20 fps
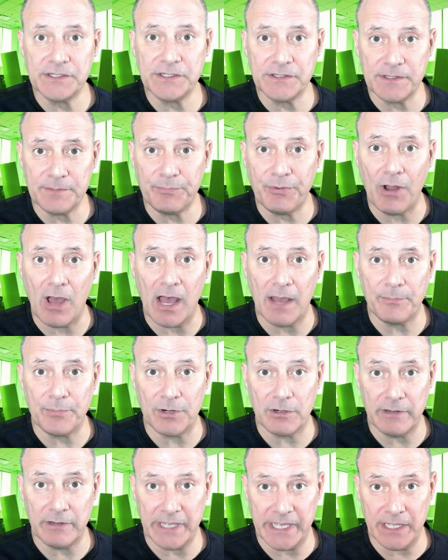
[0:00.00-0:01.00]
to the
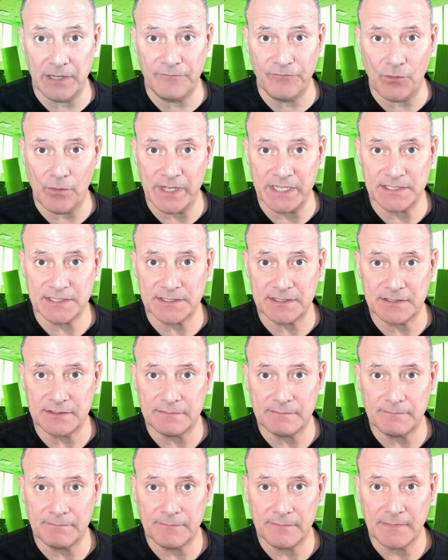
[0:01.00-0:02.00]
proper invoice.
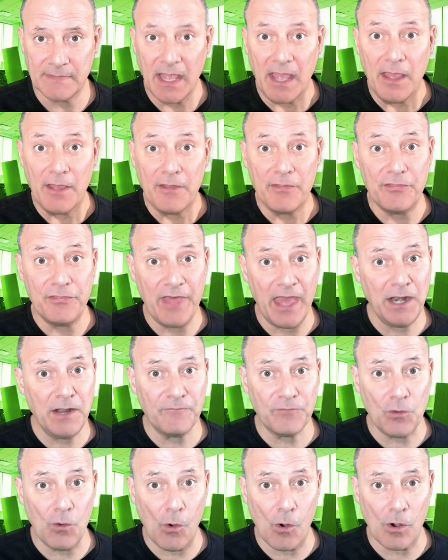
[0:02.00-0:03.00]
Then,
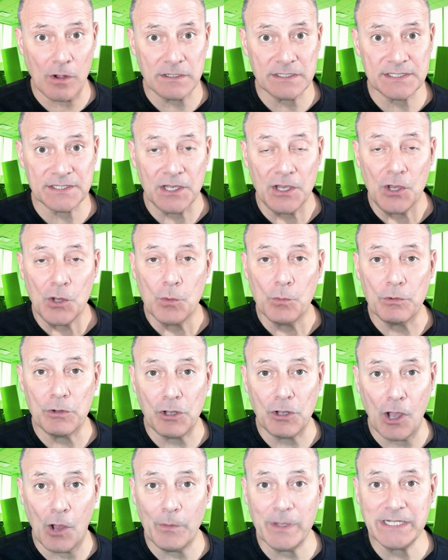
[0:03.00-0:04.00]
of course, we're
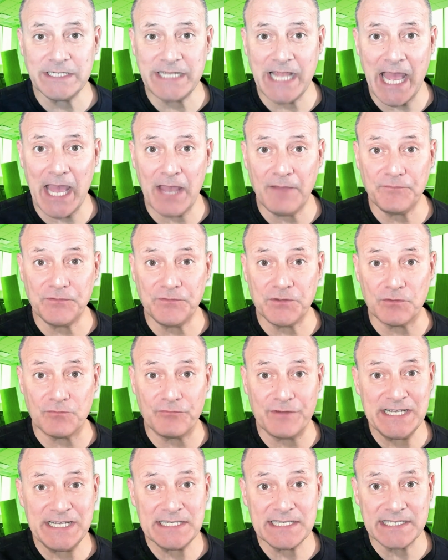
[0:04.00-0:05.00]
going to have to
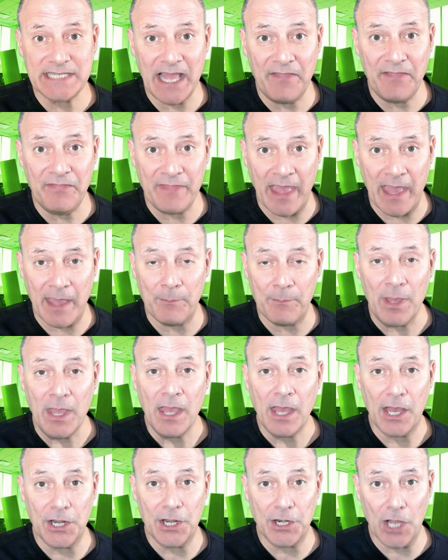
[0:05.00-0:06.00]
resend them
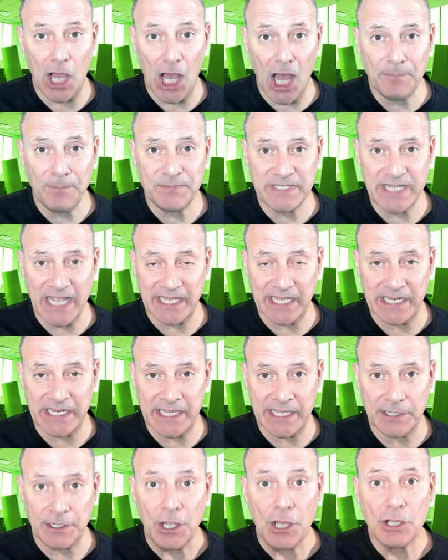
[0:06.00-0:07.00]
an
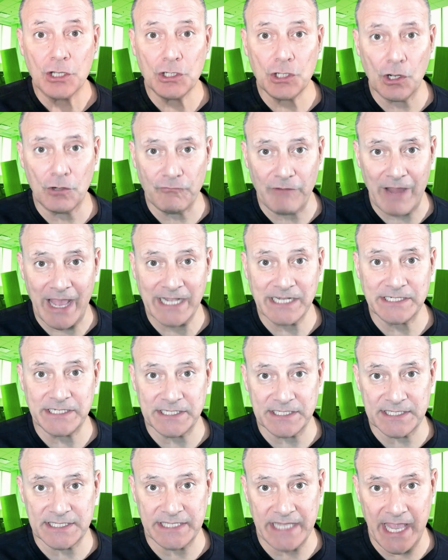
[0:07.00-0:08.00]
updated,
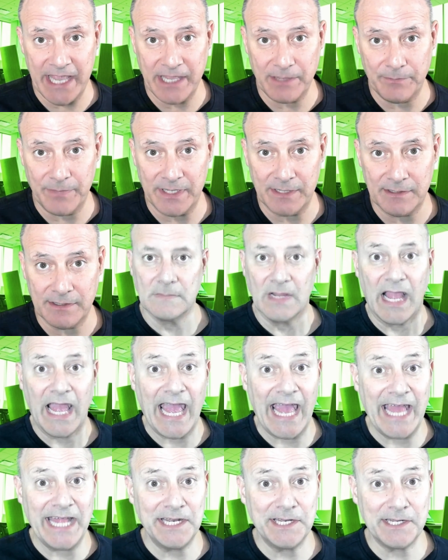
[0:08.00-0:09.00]
corrected statement.
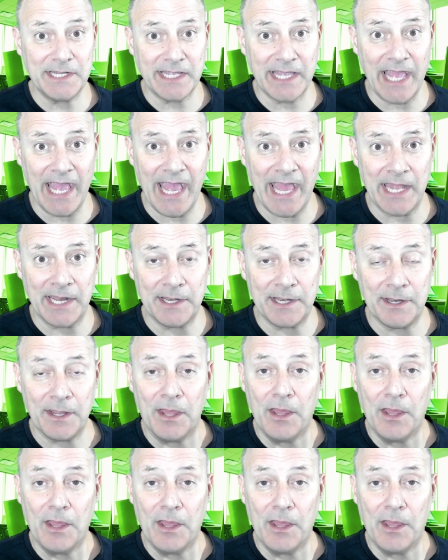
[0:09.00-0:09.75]
And again,